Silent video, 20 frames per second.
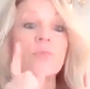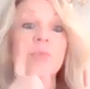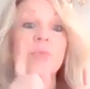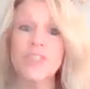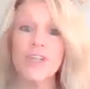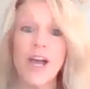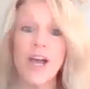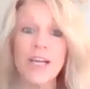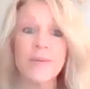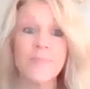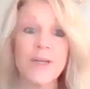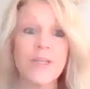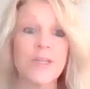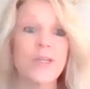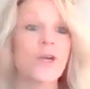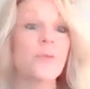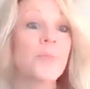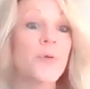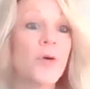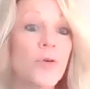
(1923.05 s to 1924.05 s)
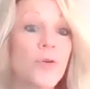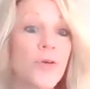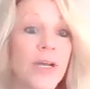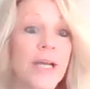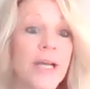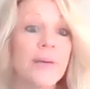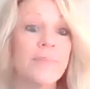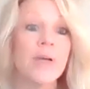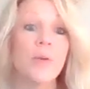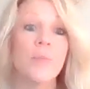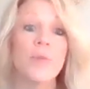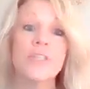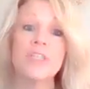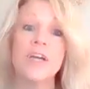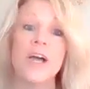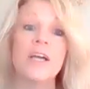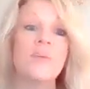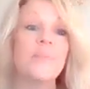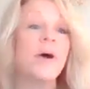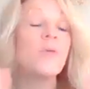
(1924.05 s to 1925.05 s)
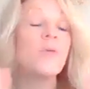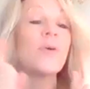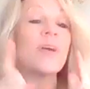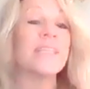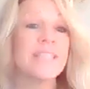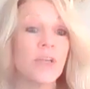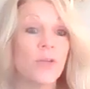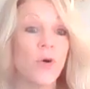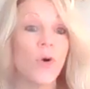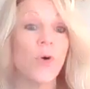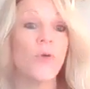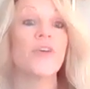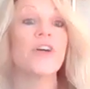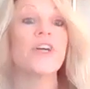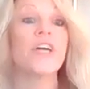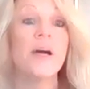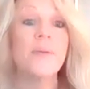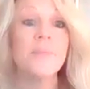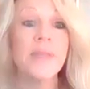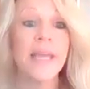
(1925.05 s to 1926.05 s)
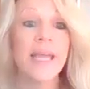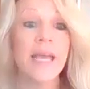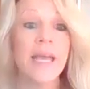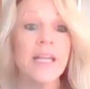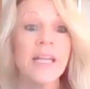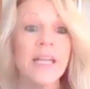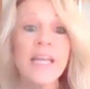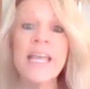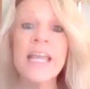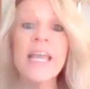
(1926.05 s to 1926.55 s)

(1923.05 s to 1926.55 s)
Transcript: And we talk about it in our program, and we talk about ways how to overcome that.